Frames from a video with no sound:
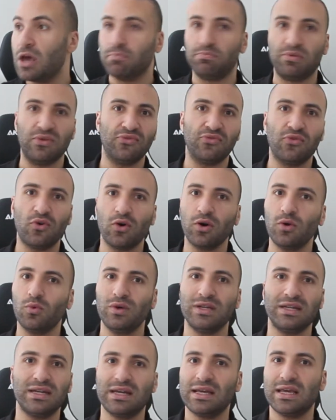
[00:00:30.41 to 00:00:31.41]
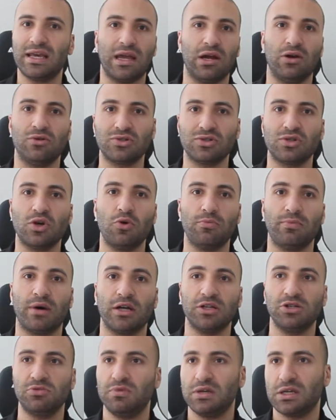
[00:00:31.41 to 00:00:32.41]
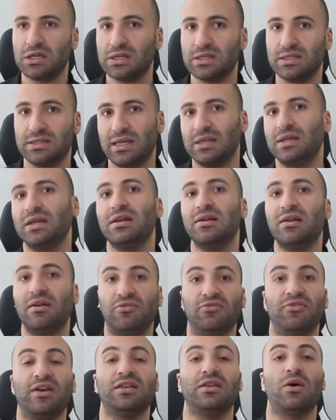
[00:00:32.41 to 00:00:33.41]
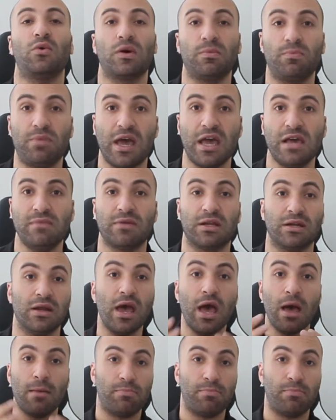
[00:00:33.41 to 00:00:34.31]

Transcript: Before we didn't care so much because they didn't affect our payment.